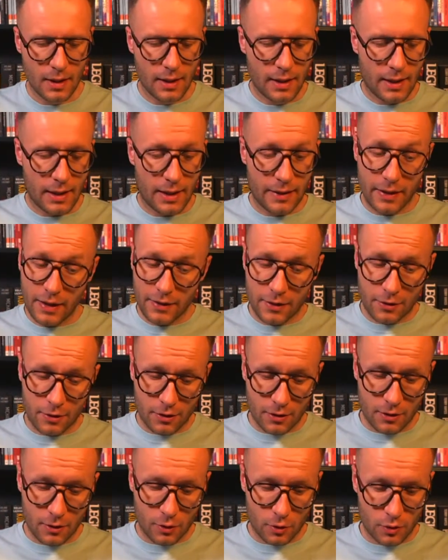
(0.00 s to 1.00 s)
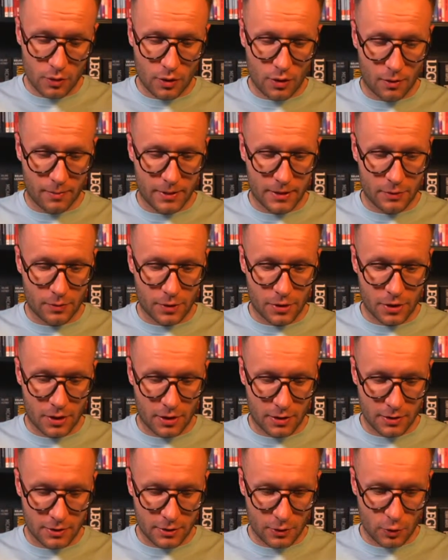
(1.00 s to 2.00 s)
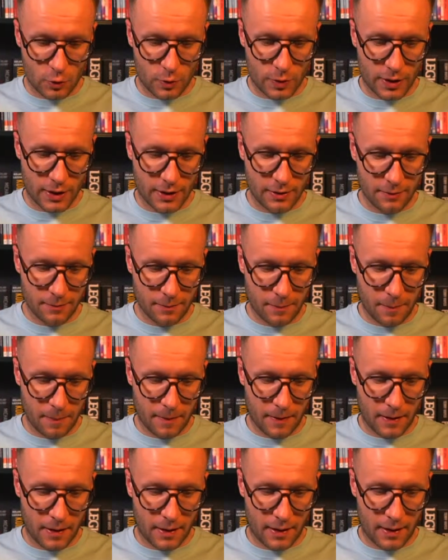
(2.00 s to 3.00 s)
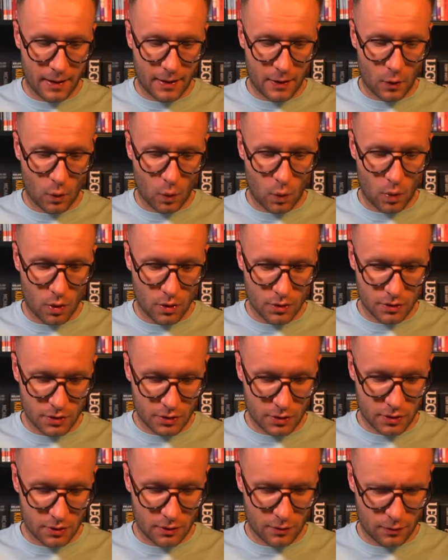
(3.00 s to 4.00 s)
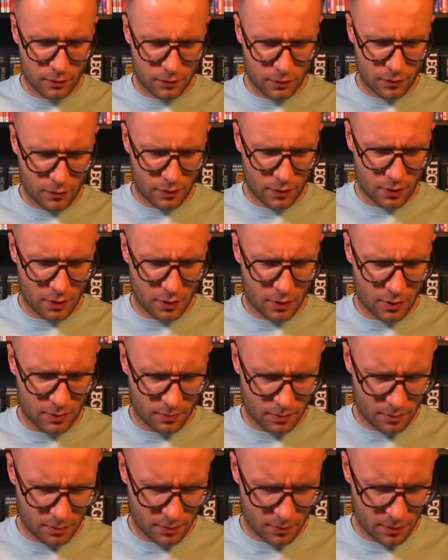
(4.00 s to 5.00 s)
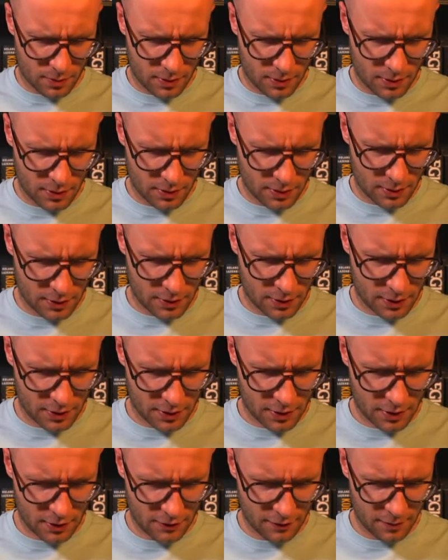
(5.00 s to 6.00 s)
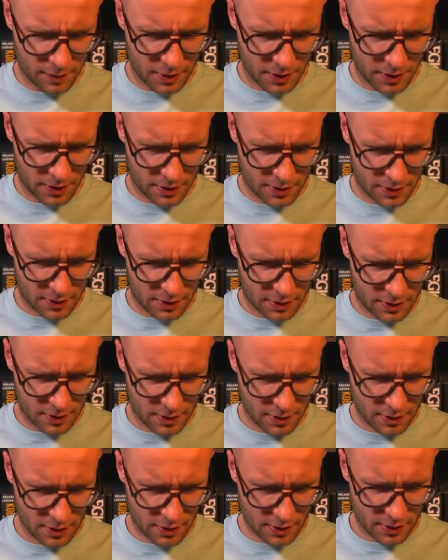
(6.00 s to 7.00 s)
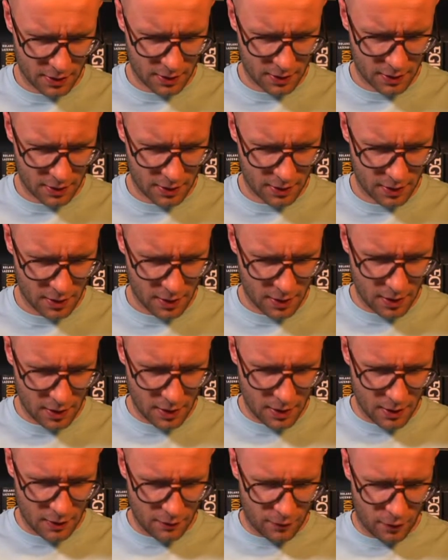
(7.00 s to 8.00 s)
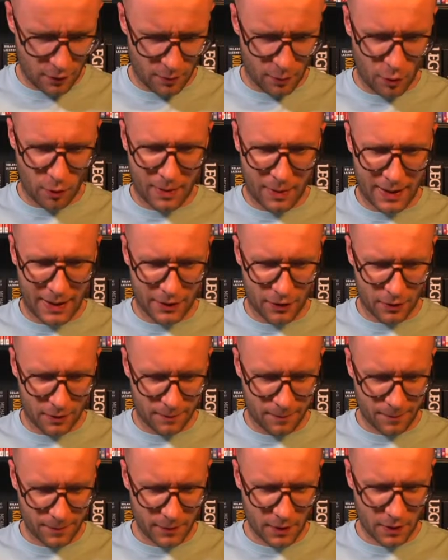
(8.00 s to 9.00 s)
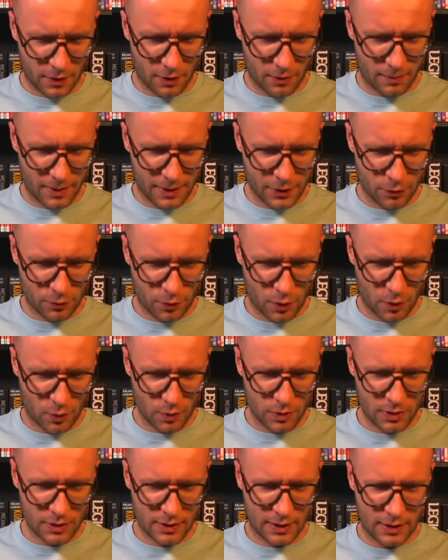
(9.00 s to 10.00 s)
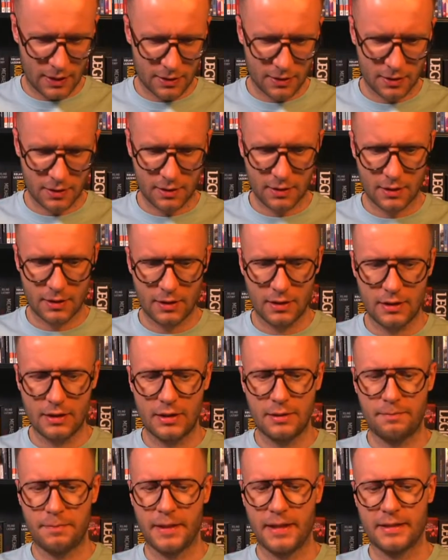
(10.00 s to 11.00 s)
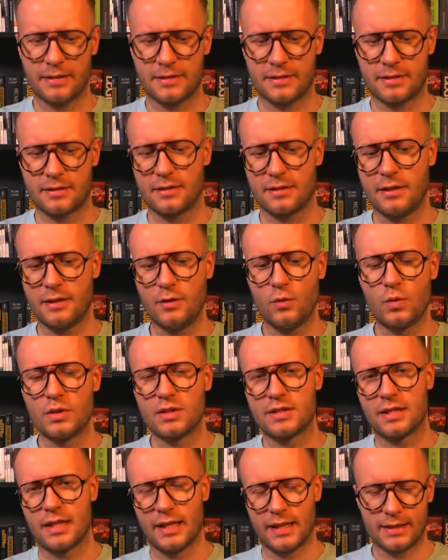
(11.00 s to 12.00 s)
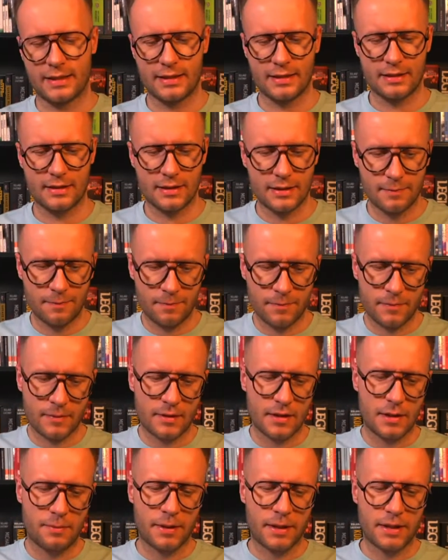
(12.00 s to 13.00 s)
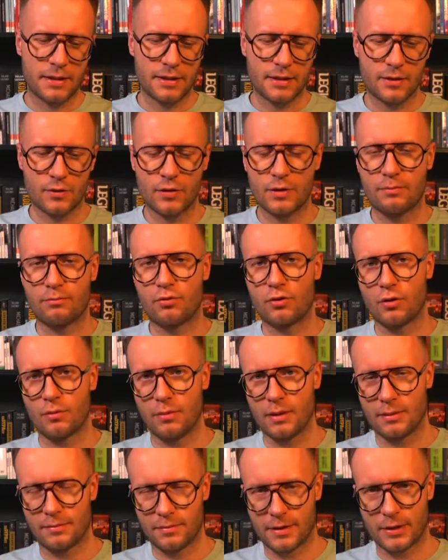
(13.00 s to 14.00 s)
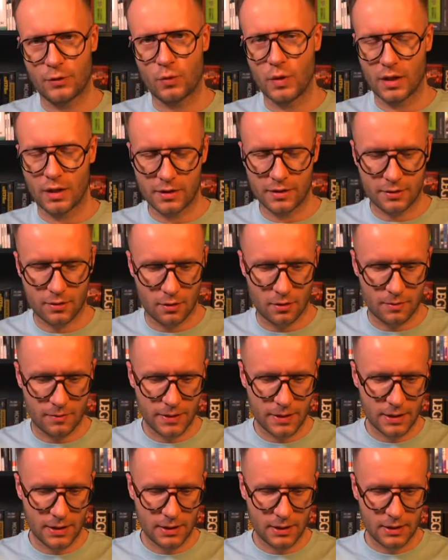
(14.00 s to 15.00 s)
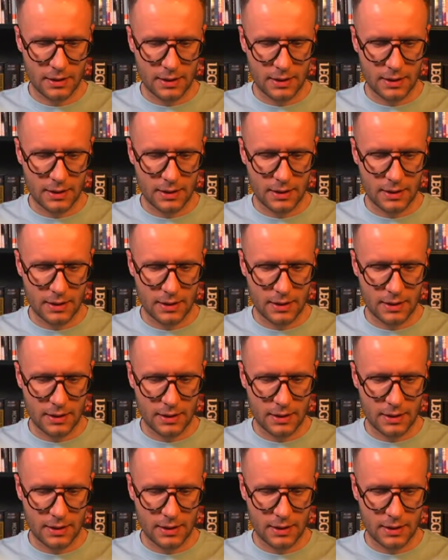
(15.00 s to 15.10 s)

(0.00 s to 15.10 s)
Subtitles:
Another good comment which I saw today was from, just give me a sec, from Romano. Romano wrote that it depends, he would select it depending on the problem that we are solving.